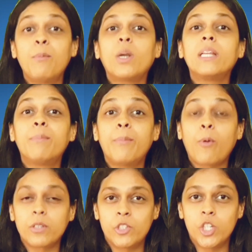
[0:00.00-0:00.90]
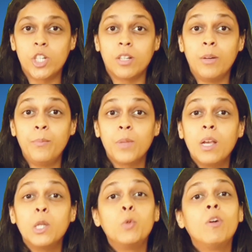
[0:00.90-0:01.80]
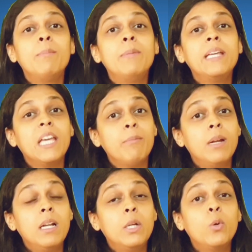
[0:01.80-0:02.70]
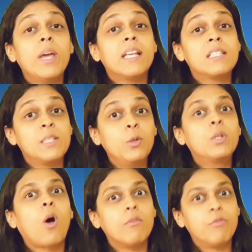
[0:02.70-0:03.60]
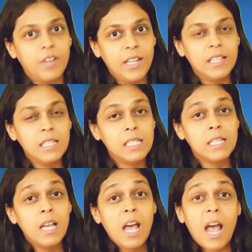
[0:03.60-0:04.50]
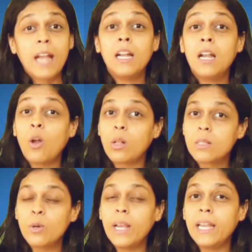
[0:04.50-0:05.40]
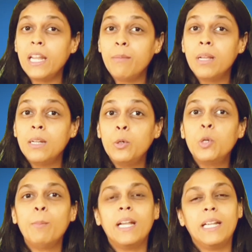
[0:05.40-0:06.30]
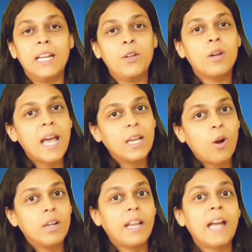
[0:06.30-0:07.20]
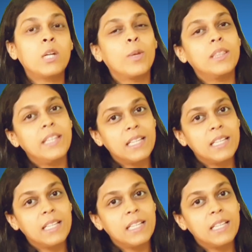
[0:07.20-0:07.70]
body posture, you will be able to exude confidence and it will also enable you to maintain your eye contact with the